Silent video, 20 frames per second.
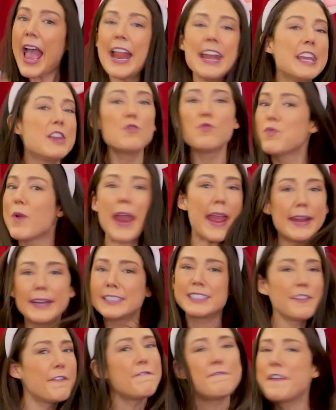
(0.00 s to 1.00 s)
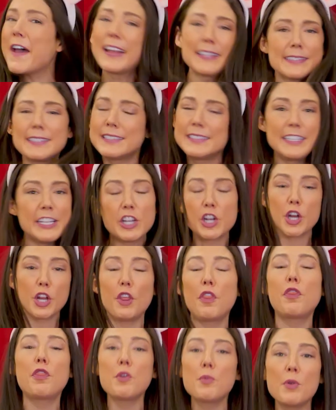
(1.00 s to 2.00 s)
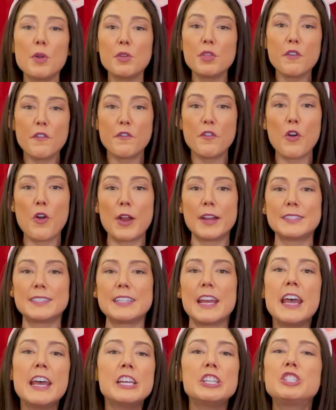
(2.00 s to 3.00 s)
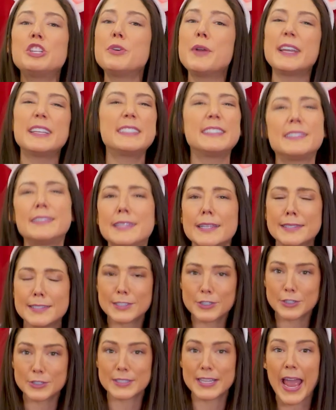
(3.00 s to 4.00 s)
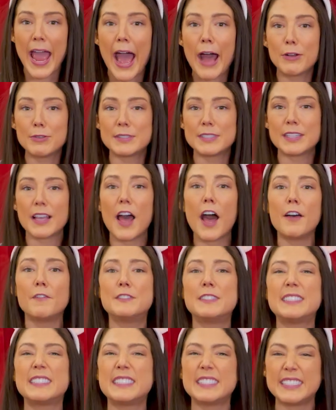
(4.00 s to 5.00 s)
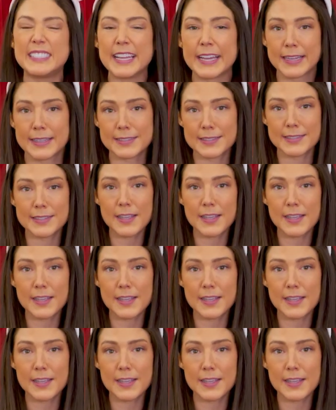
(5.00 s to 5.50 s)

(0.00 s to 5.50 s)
and he ran as fast as he could through the forest to his sister's house of sticks,